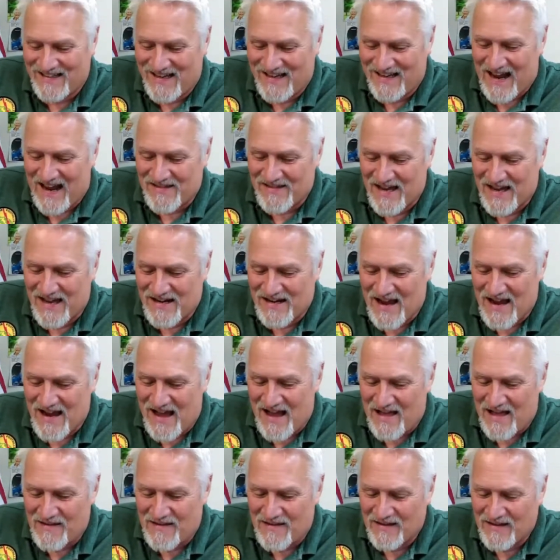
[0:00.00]
And then
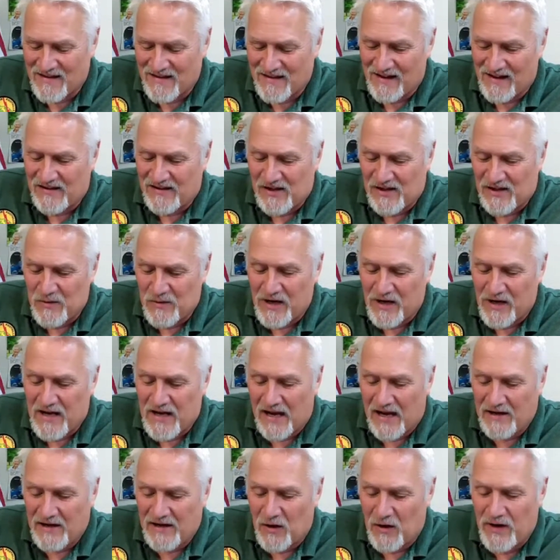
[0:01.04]
uh, let's see, we
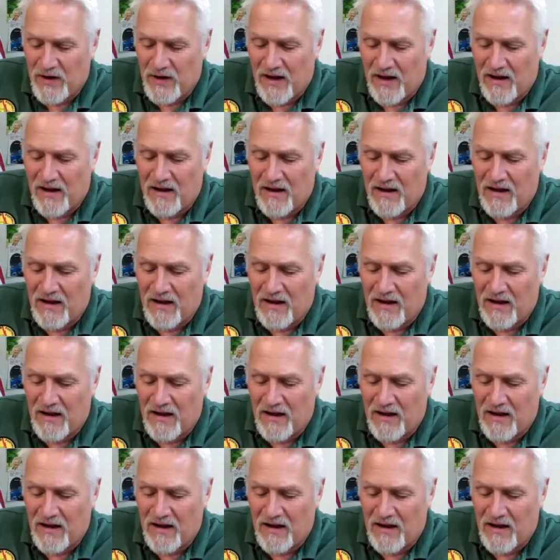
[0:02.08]
kind of go down.